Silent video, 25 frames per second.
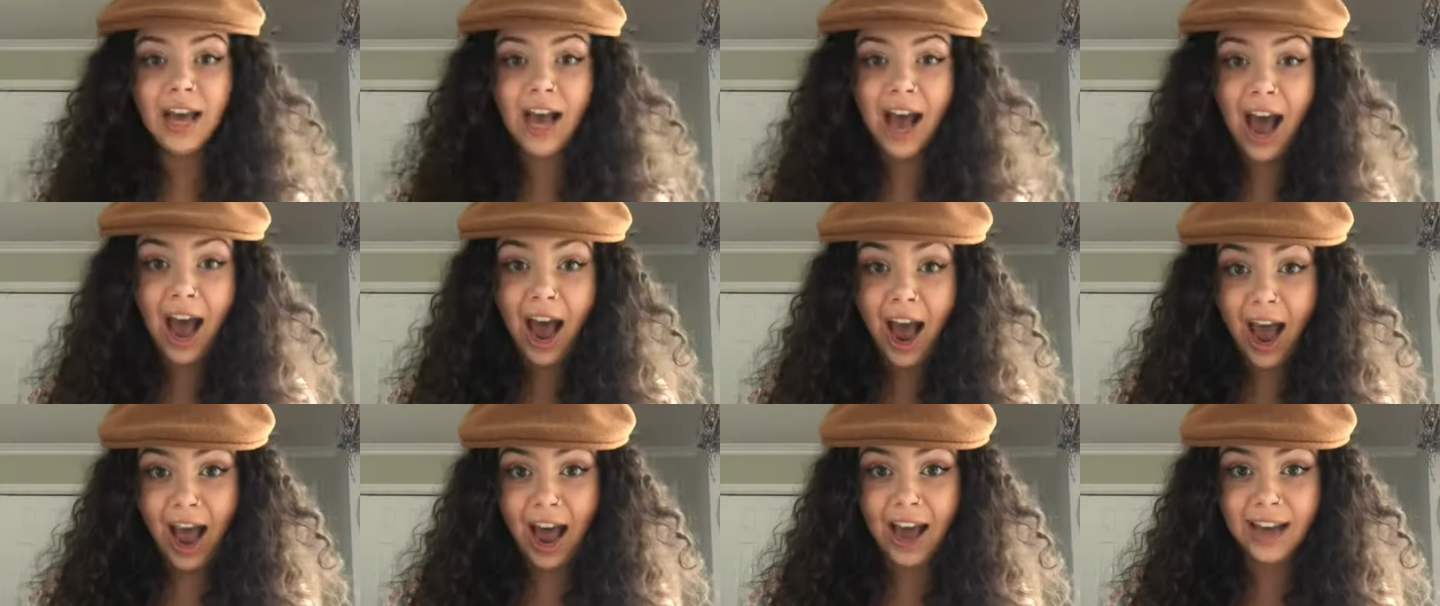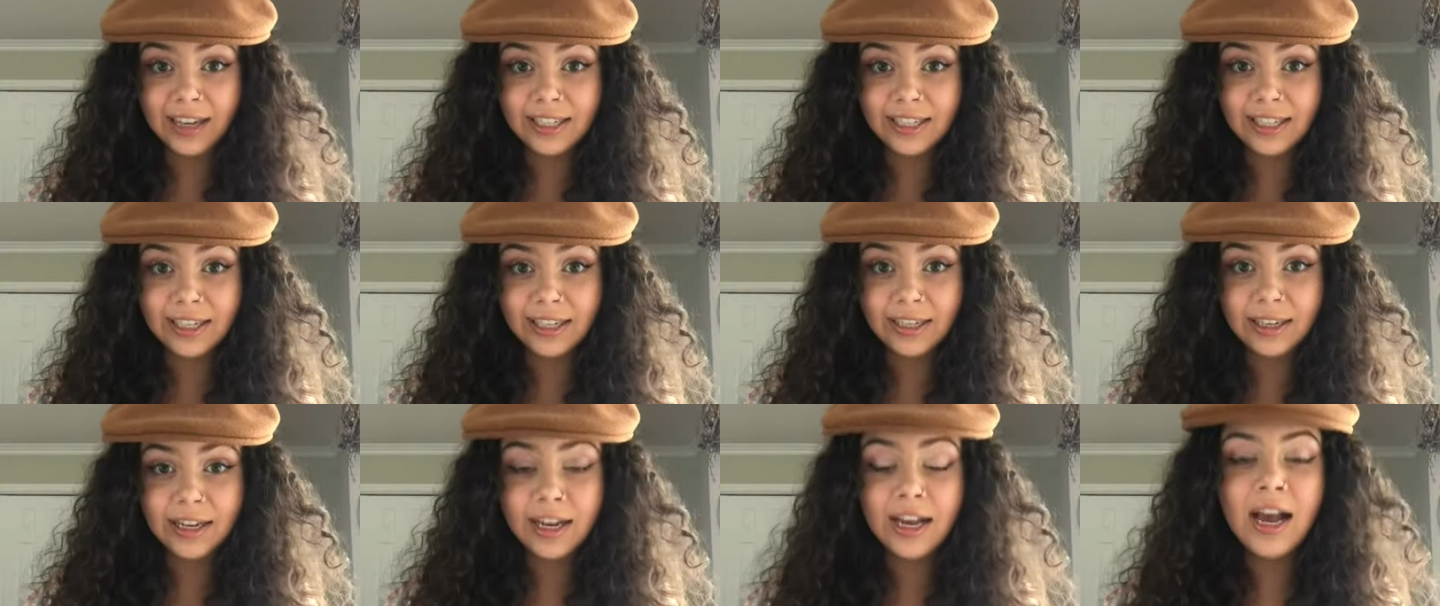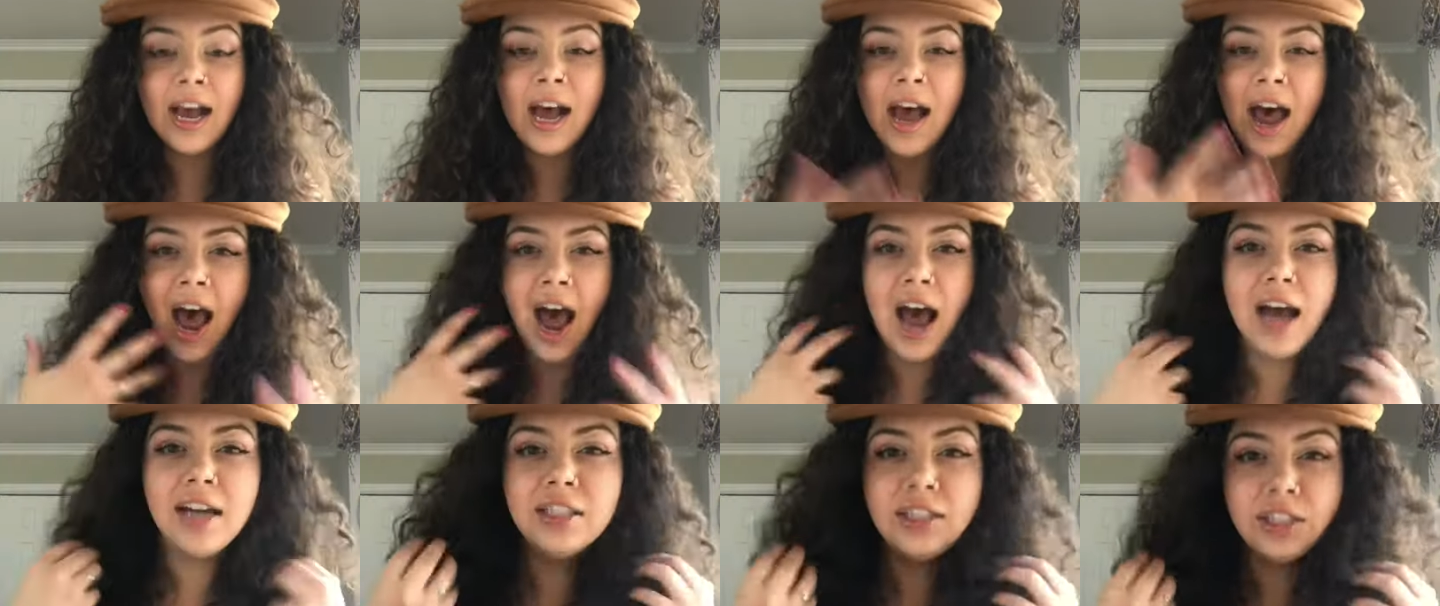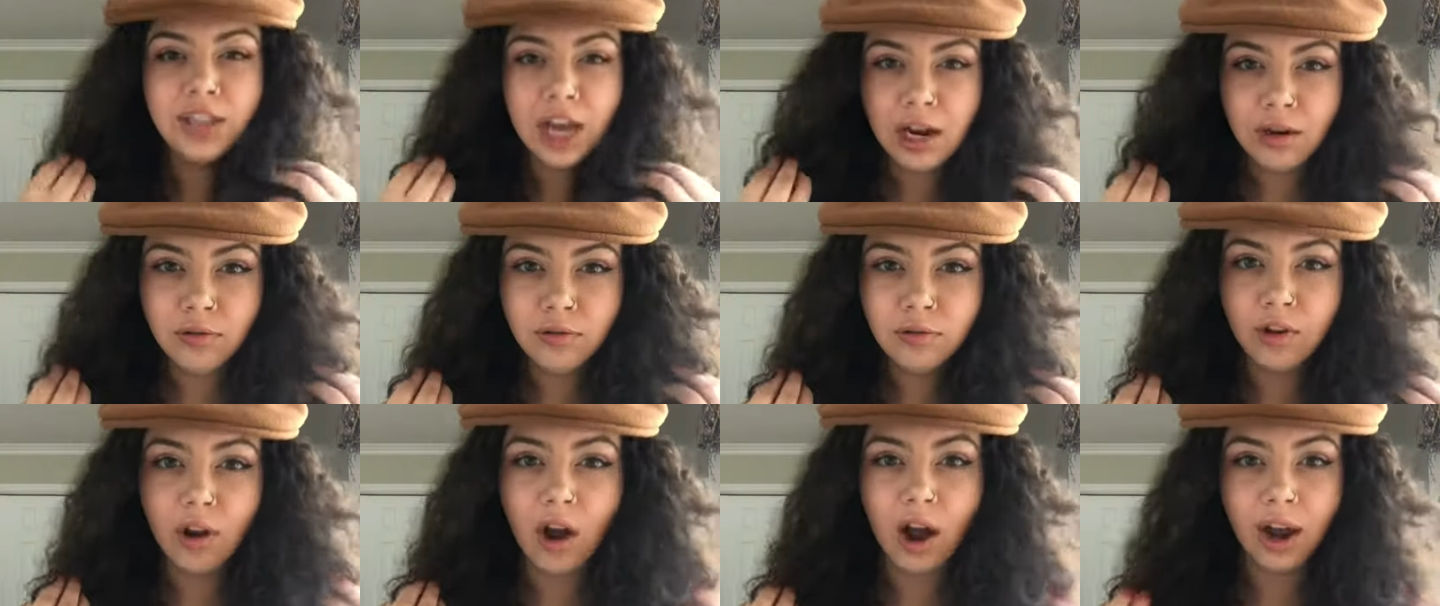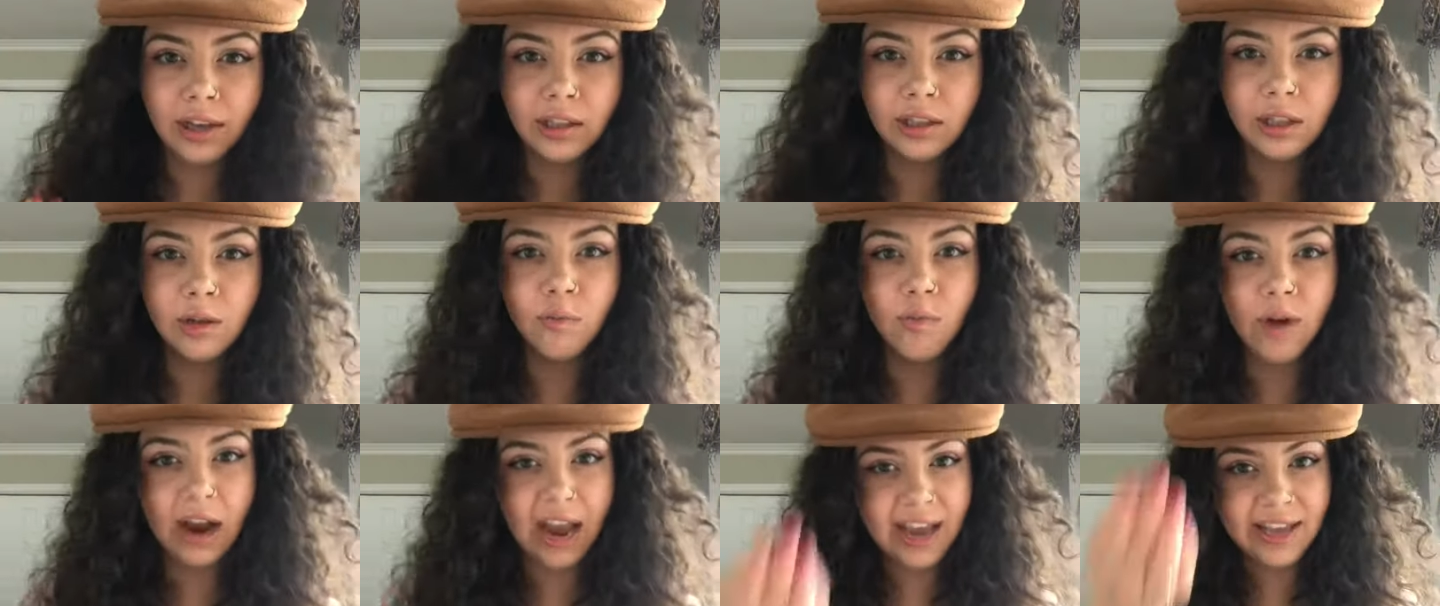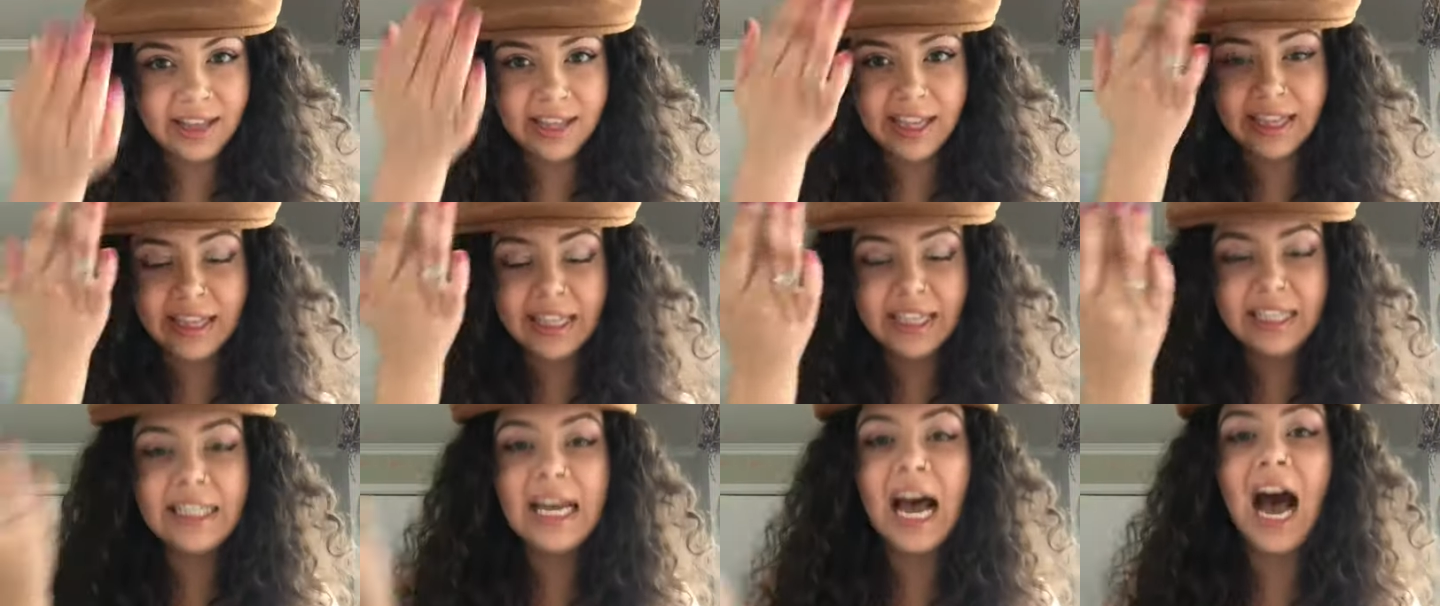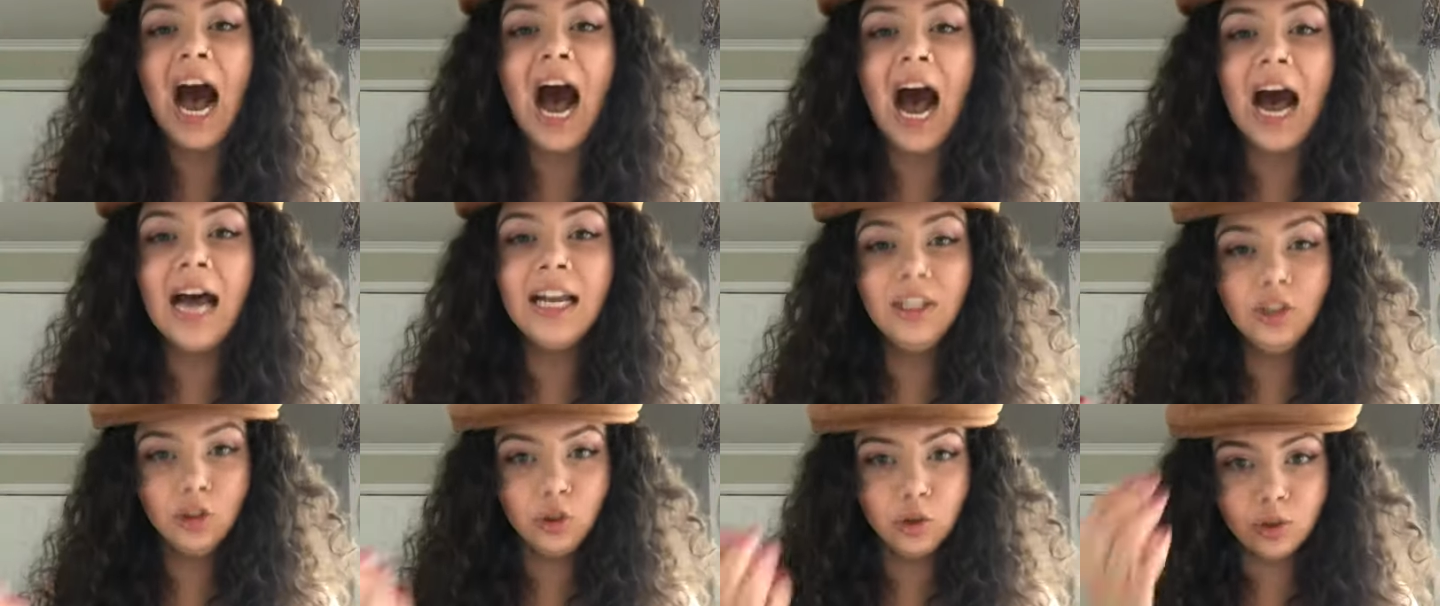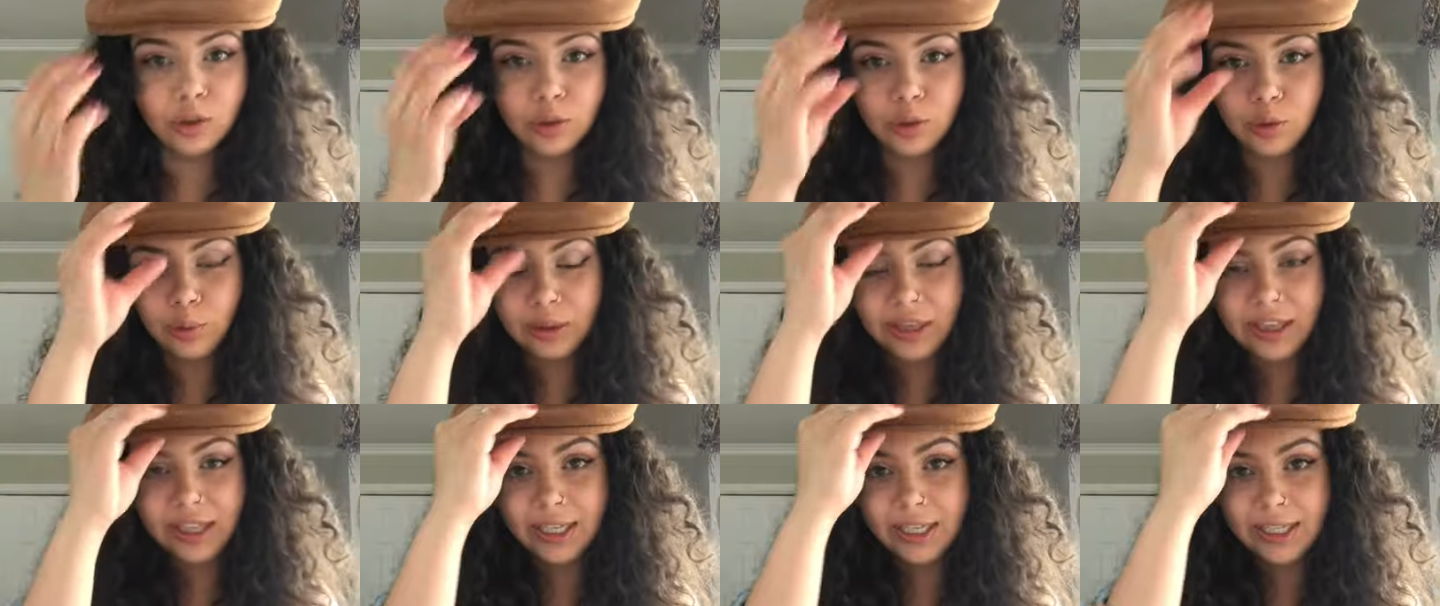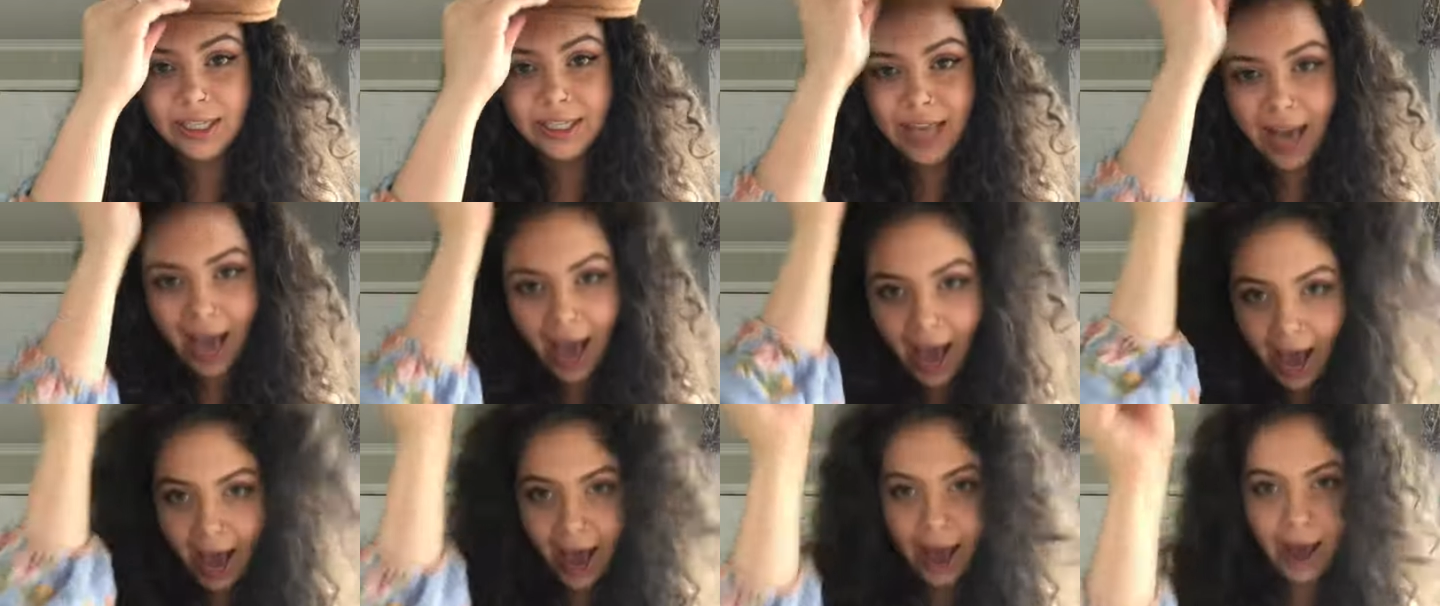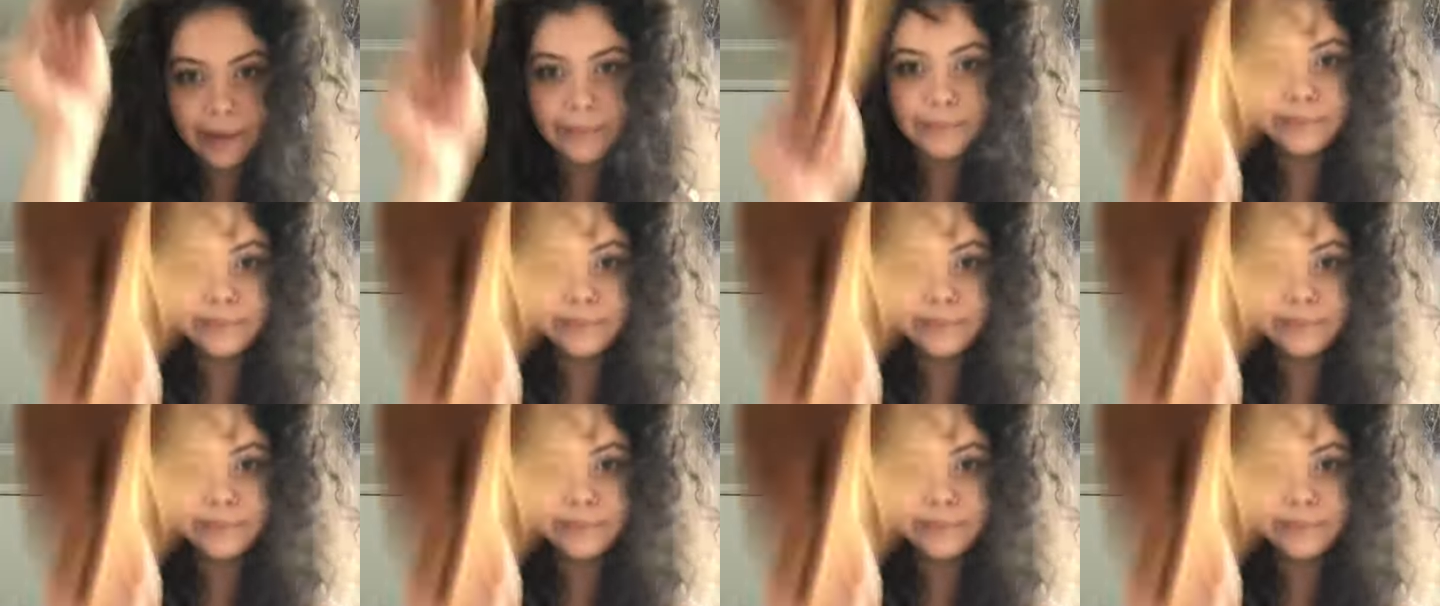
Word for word: hat. I don't like the way that this hat looks with this hair.